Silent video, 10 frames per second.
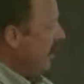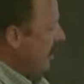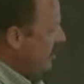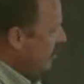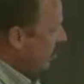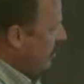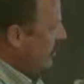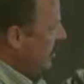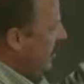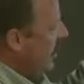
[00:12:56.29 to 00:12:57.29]
And so
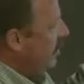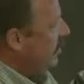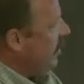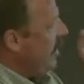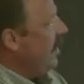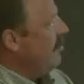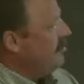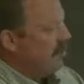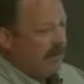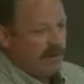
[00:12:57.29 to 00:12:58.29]
once again, you have
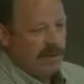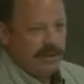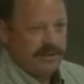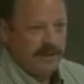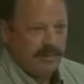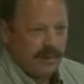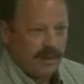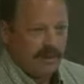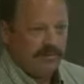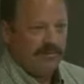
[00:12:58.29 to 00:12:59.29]
the whole concept
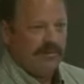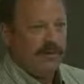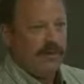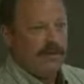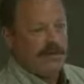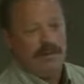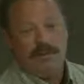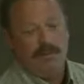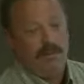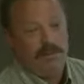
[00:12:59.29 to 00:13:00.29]
of
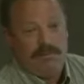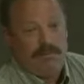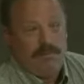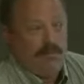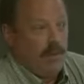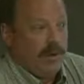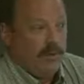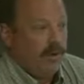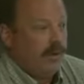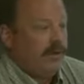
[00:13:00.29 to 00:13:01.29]
what do you
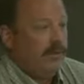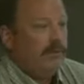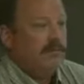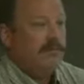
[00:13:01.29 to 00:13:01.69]
want to do?